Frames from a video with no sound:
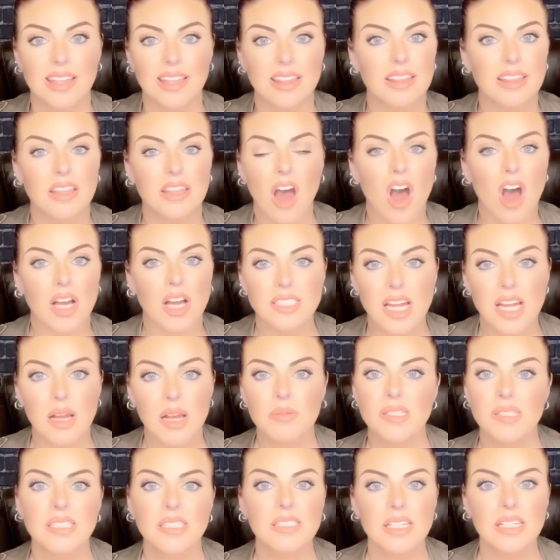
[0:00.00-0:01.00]
the
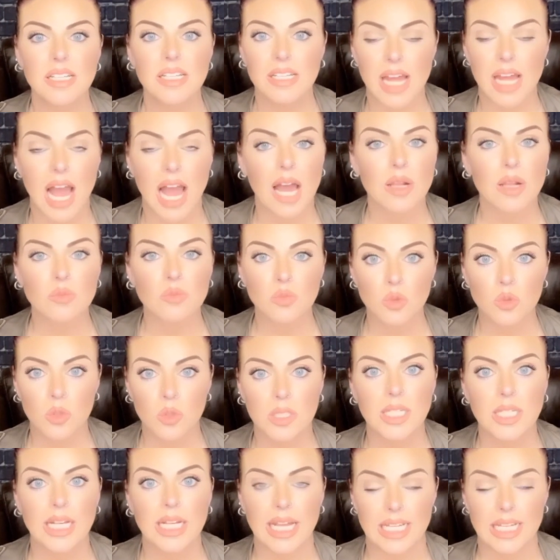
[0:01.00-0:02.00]
autopsy did not
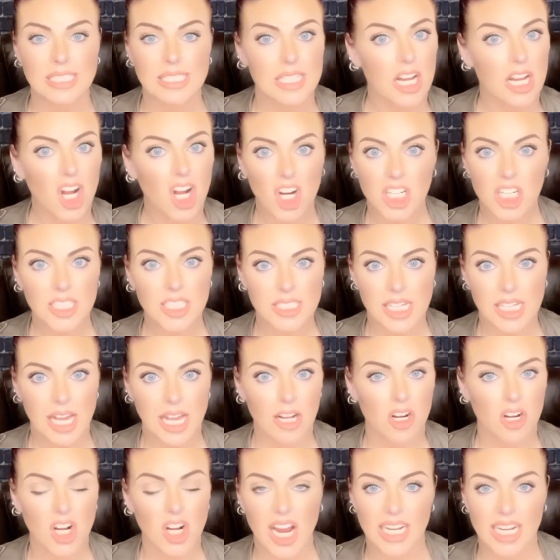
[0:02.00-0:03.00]
rule it as a heart
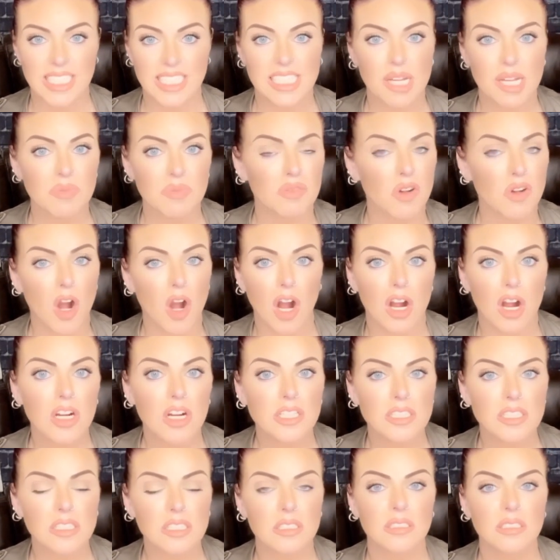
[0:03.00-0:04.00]
attack or any type of
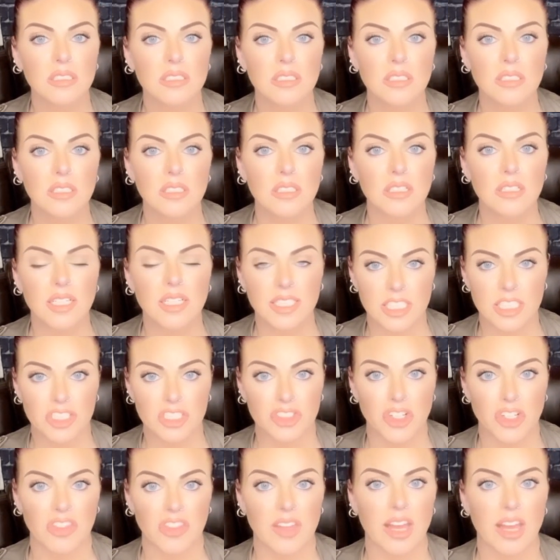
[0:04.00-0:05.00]
heart
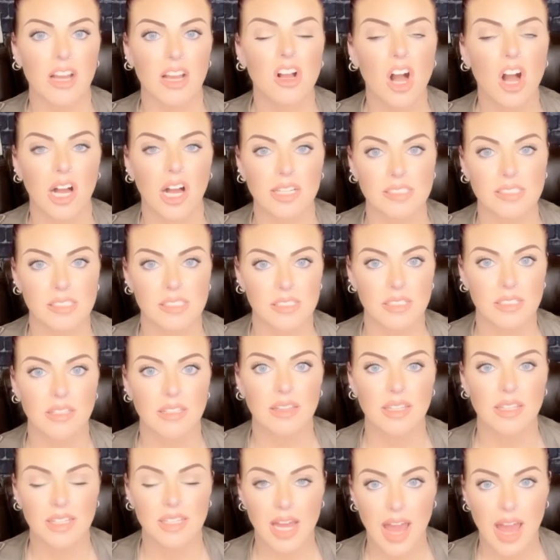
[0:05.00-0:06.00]
condition that caused
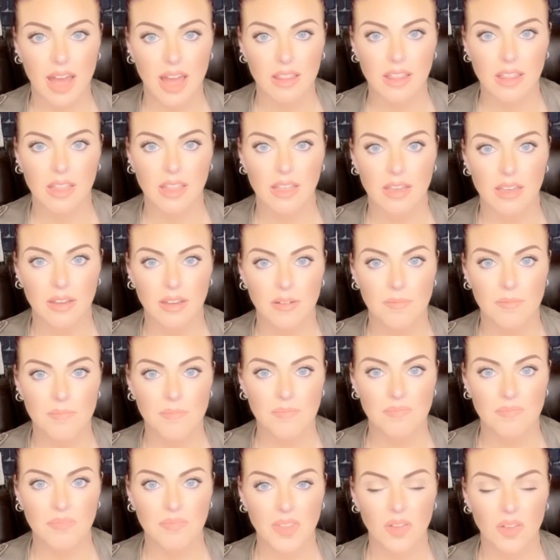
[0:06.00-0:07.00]
the death.
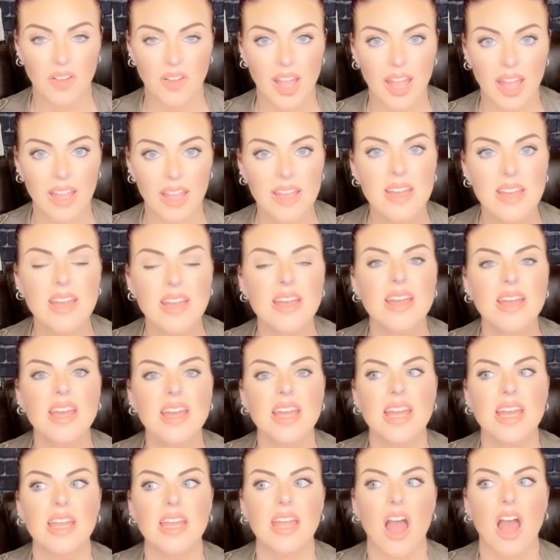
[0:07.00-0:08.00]
Okay?
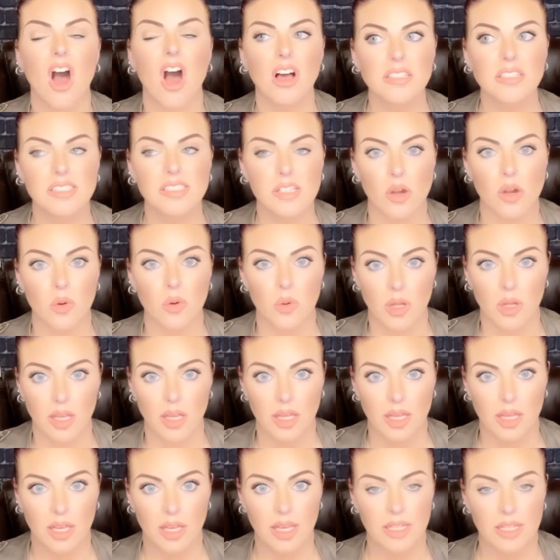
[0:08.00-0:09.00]
Also,
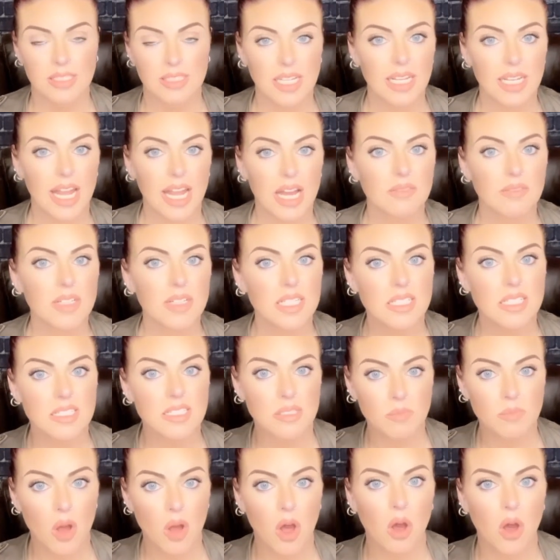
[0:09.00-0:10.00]
He did have a
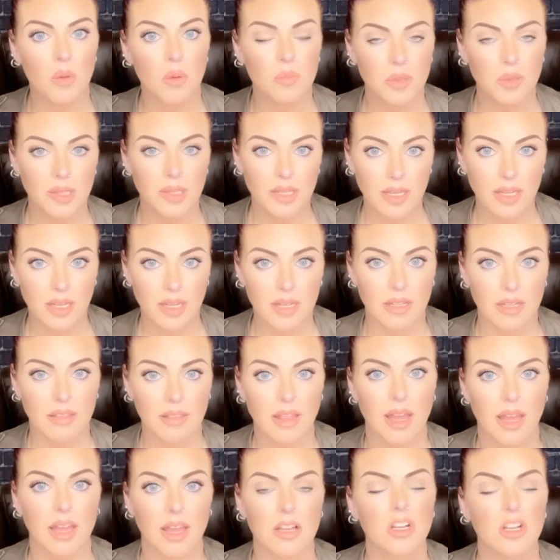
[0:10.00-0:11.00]
small bleed
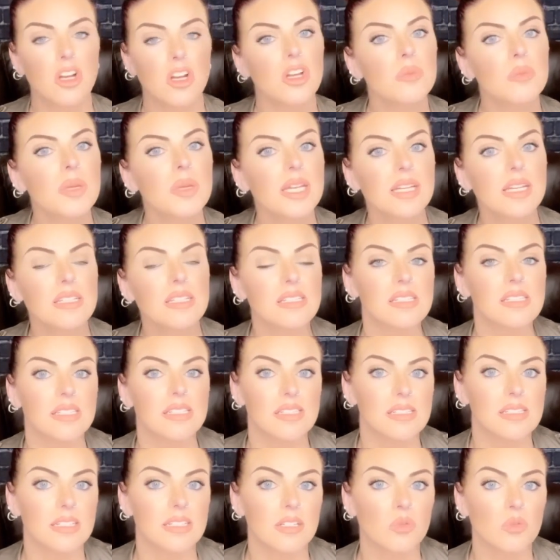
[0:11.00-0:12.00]
that could be
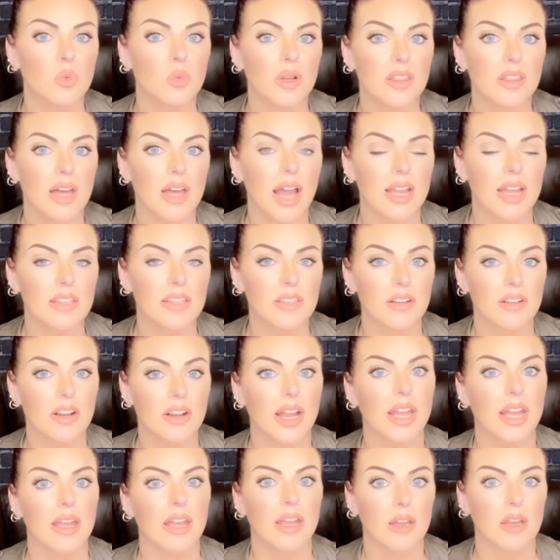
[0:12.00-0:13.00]
consistent with either
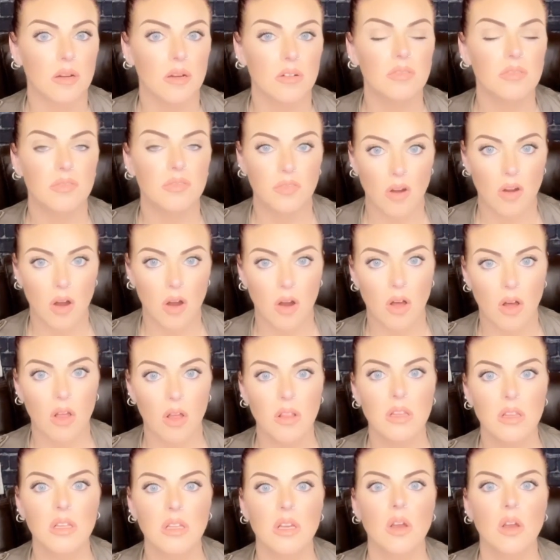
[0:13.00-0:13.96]
a fall